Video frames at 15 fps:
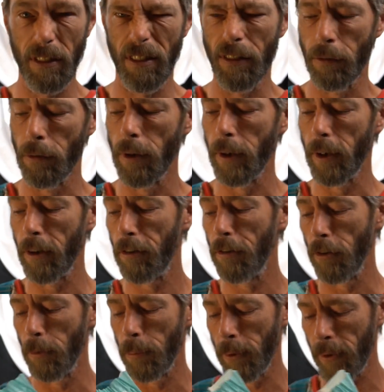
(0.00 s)
really
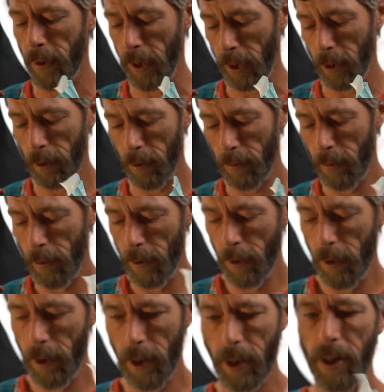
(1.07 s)
super thick.
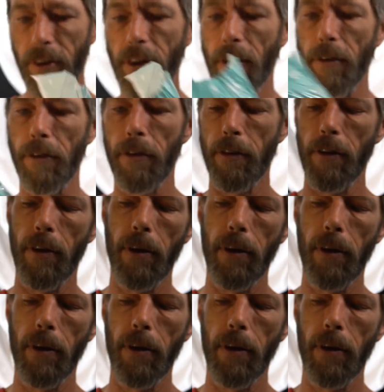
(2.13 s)
And it does